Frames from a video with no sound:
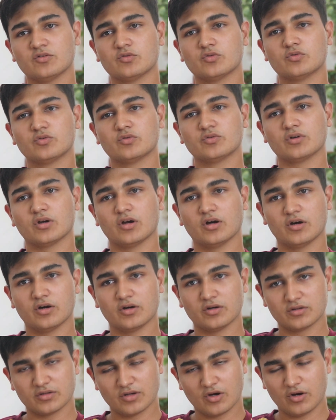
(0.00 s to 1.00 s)
who
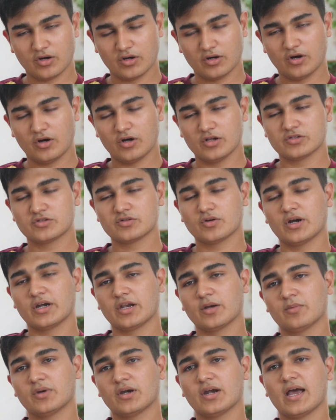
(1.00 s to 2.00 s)
also
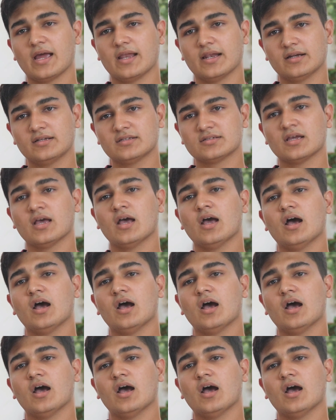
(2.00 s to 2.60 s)
attempted IELTS